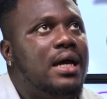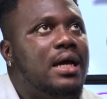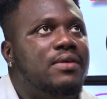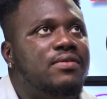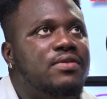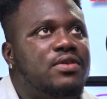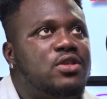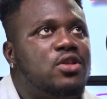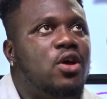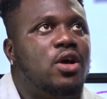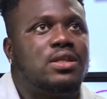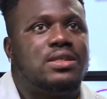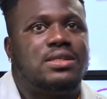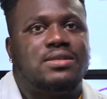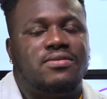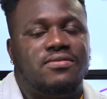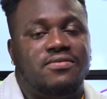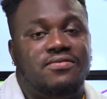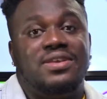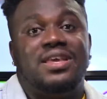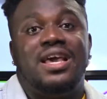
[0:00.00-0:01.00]

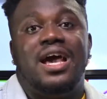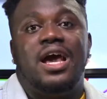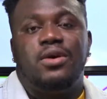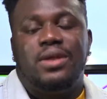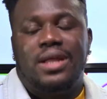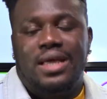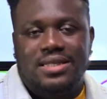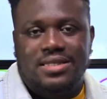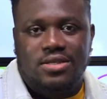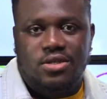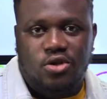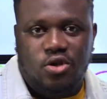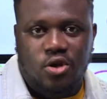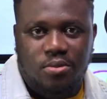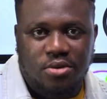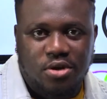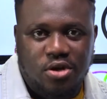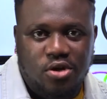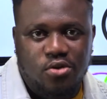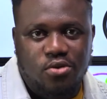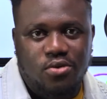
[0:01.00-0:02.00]
that is
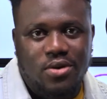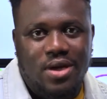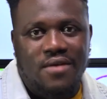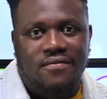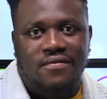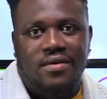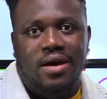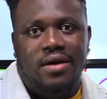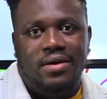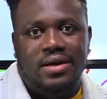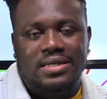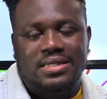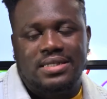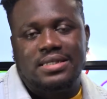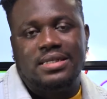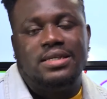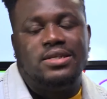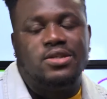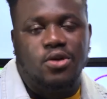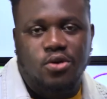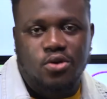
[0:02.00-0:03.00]
disturbing you,
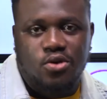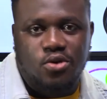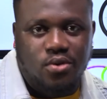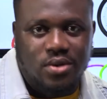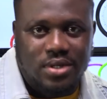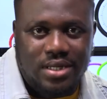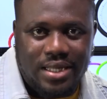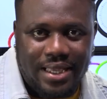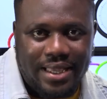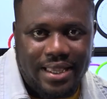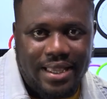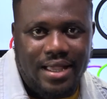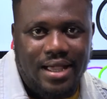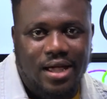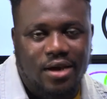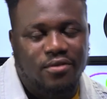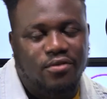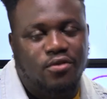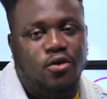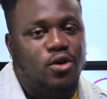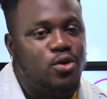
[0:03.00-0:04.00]
FRSC is also there,
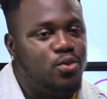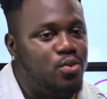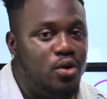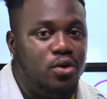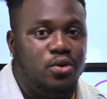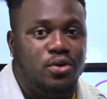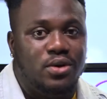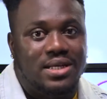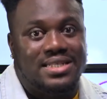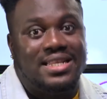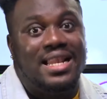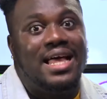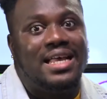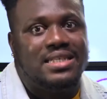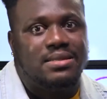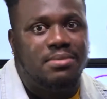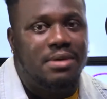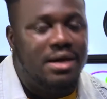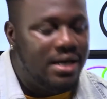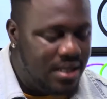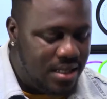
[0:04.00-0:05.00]
and of course we all know there's
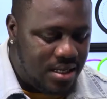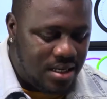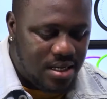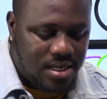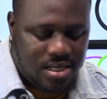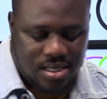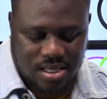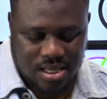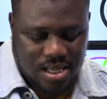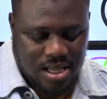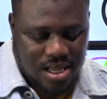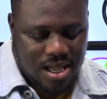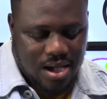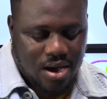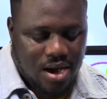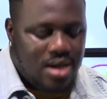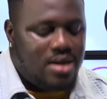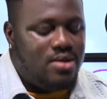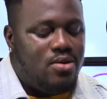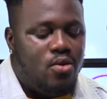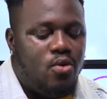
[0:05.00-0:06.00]
LASMA.
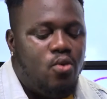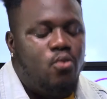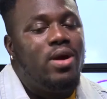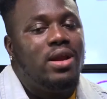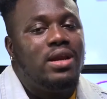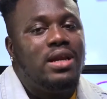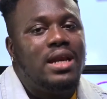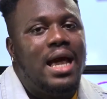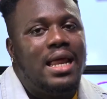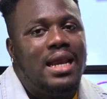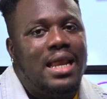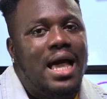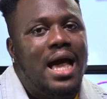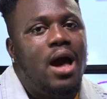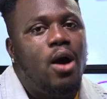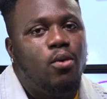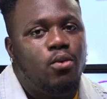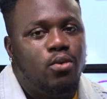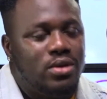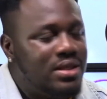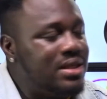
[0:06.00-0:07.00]
When and
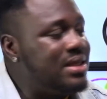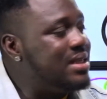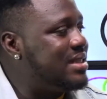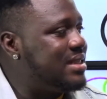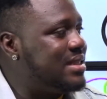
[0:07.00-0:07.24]
how will these